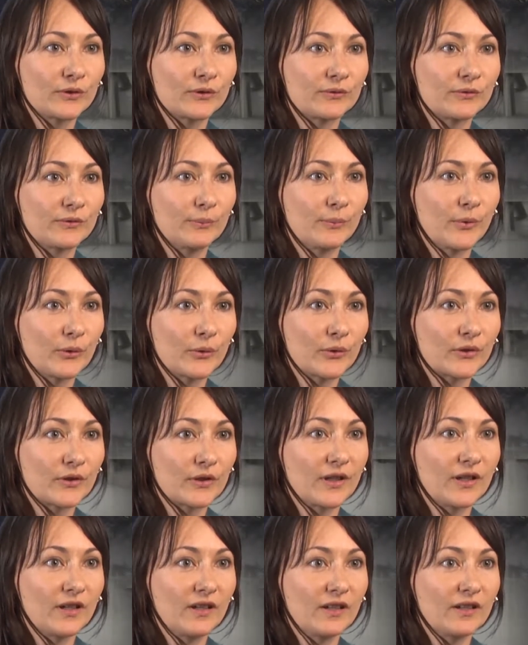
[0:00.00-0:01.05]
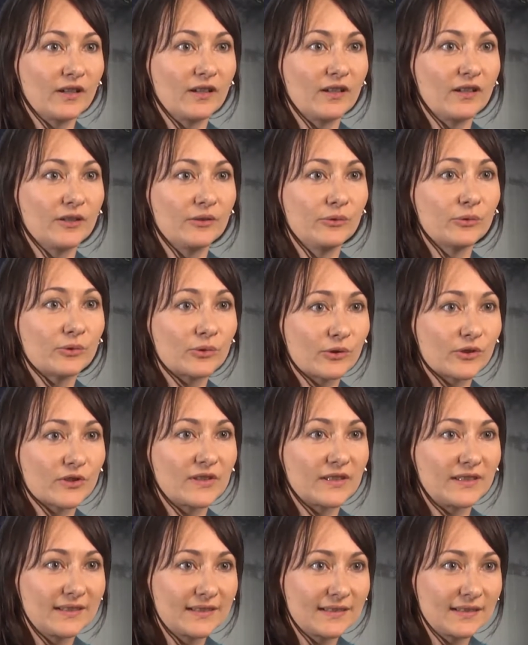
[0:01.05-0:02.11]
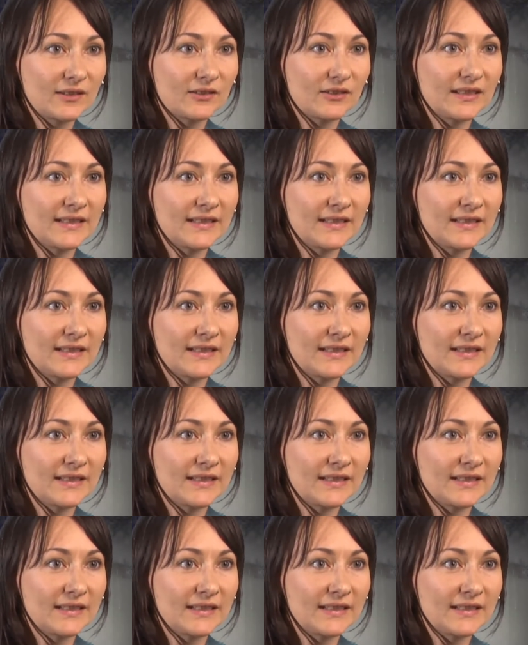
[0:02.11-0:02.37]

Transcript: of both usual statistical